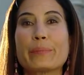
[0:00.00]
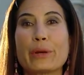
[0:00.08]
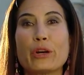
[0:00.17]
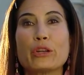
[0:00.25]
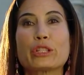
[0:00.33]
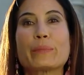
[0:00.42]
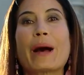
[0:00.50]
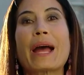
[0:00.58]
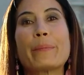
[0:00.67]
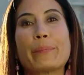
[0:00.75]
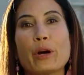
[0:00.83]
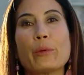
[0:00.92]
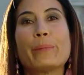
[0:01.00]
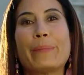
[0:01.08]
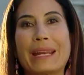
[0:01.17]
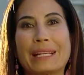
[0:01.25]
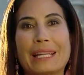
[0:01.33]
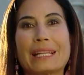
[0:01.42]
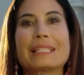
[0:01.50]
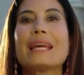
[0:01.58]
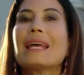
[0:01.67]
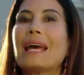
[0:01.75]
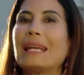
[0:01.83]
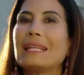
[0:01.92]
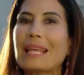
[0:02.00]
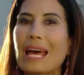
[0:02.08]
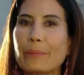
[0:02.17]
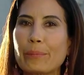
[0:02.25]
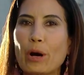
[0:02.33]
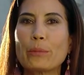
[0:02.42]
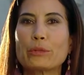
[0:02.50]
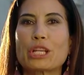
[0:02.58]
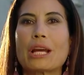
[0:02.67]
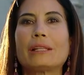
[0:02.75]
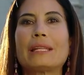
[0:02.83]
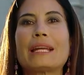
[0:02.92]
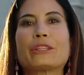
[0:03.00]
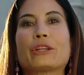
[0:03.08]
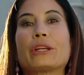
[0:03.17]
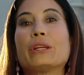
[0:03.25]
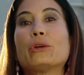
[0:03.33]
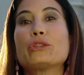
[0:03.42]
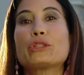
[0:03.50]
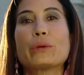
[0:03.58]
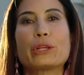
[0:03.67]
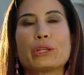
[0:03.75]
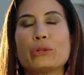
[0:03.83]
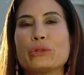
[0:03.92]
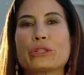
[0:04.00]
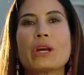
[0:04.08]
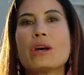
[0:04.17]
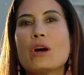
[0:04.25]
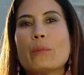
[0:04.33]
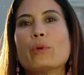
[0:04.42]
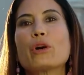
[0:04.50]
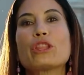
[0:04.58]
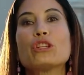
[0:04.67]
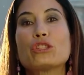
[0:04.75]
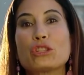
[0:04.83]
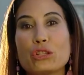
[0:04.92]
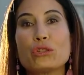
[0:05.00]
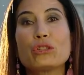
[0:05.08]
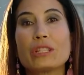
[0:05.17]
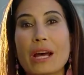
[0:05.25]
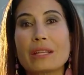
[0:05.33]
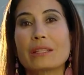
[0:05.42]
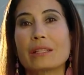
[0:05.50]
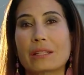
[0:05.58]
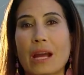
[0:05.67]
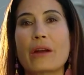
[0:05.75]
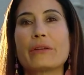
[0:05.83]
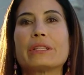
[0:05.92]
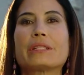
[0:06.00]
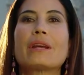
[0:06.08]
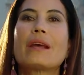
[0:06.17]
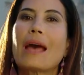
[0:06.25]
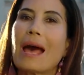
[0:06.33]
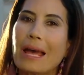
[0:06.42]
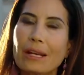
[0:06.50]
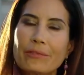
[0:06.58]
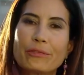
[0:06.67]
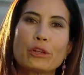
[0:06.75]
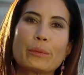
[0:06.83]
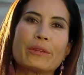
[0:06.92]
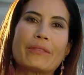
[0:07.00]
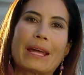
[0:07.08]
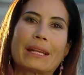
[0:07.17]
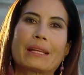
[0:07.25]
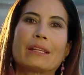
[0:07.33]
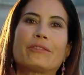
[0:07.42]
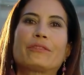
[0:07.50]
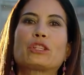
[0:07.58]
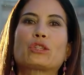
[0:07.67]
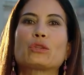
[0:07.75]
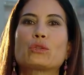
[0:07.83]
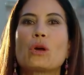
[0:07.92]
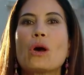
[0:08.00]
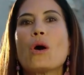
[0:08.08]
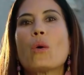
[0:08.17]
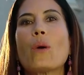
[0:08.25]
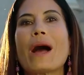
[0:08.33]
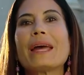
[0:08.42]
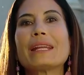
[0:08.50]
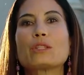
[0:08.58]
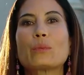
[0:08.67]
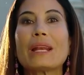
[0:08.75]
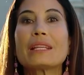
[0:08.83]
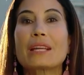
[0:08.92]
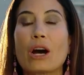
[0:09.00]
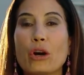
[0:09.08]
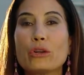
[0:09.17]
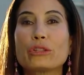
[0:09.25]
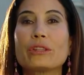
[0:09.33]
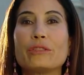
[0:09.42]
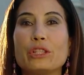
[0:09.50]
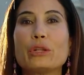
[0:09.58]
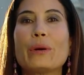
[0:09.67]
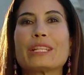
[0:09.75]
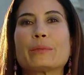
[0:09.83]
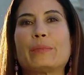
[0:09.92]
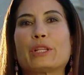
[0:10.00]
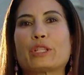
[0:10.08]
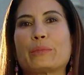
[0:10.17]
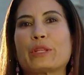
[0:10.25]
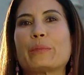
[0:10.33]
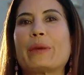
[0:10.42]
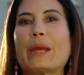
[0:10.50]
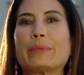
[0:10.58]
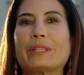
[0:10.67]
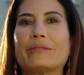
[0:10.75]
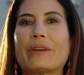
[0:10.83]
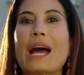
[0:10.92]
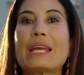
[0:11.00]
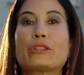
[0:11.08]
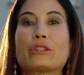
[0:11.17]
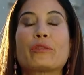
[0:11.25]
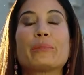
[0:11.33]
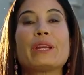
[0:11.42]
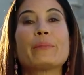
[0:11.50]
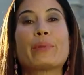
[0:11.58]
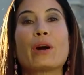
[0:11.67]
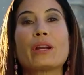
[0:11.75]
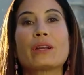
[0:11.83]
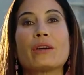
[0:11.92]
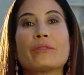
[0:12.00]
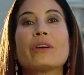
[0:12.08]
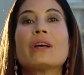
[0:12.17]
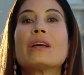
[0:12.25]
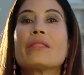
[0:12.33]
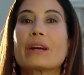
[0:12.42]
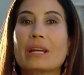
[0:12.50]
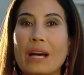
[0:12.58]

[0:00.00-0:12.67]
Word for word: imposed by Pope Benedict. And in that bombshell letter, he also accused more than 24 current and former Vatican officials, Wyatt, as well as a host of U.S. bishops and papal advisors, of being part of the